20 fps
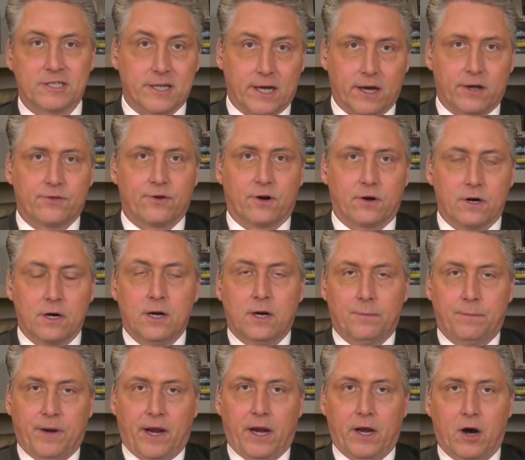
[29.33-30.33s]
The other
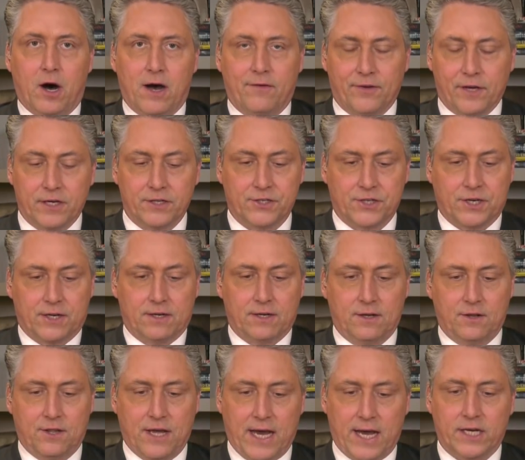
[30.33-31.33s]
being obvious,
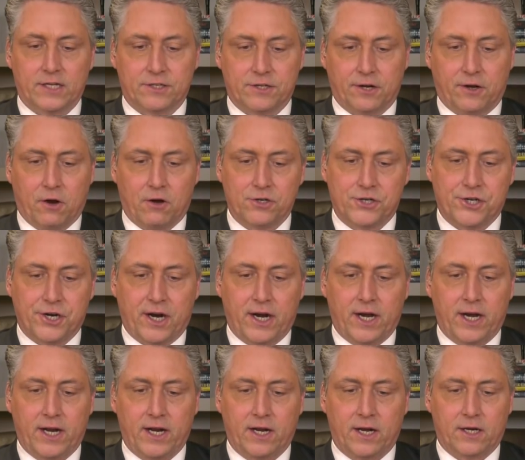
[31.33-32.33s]
and that is
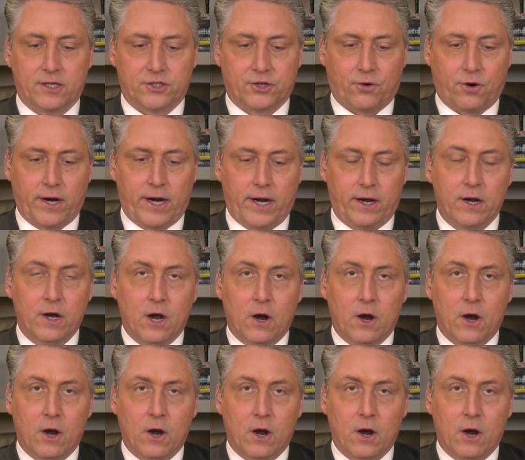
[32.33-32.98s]
negotiating a trade.